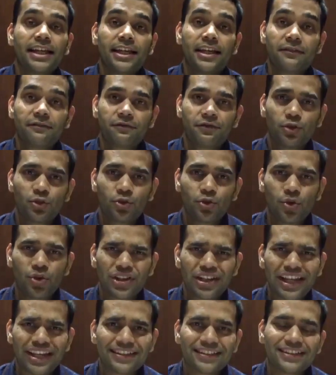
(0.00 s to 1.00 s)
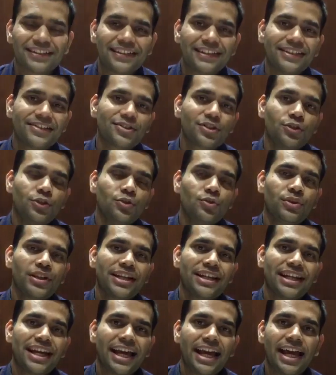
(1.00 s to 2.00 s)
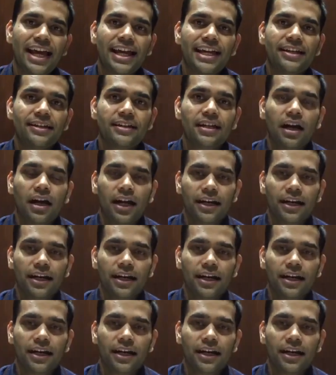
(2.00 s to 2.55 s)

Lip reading: If you don't like the taste, you can add